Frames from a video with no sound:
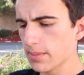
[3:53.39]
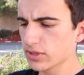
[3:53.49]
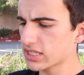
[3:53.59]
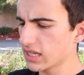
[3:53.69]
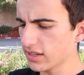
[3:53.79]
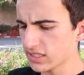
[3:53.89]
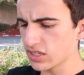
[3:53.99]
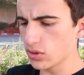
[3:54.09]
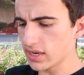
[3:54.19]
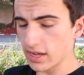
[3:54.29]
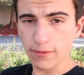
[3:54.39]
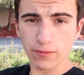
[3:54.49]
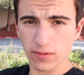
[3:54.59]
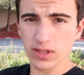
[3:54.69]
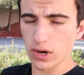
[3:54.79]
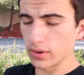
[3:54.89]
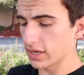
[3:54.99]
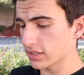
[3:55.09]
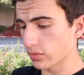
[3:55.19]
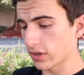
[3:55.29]
but still I'll do it if, you know, it
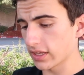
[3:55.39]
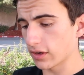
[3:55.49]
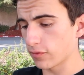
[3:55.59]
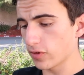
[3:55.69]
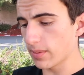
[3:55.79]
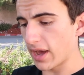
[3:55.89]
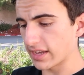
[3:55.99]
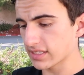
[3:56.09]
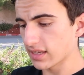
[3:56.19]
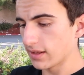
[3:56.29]
is a really good Feebas.